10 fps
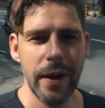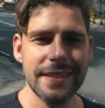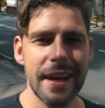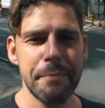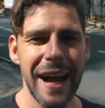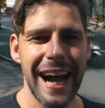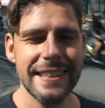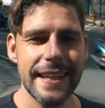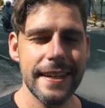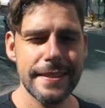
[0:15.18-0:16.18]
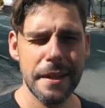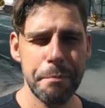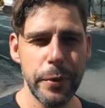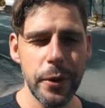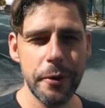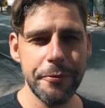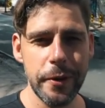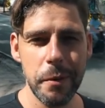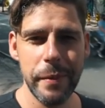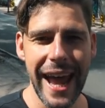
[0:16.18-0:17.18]
What is up, guys? It is a
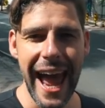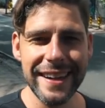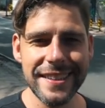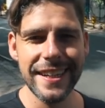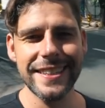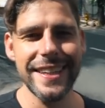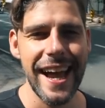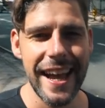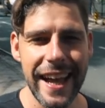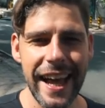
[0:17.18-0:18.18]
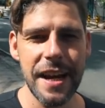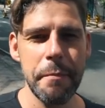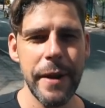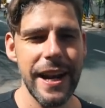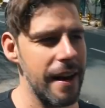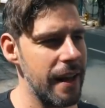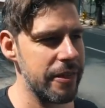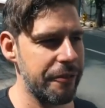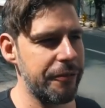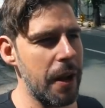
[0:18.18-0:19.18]
beautiful but hectic day in
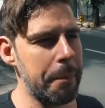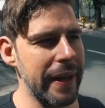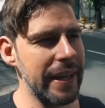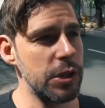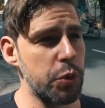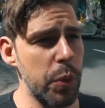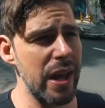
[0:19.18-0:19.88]
Manila, the Philippines.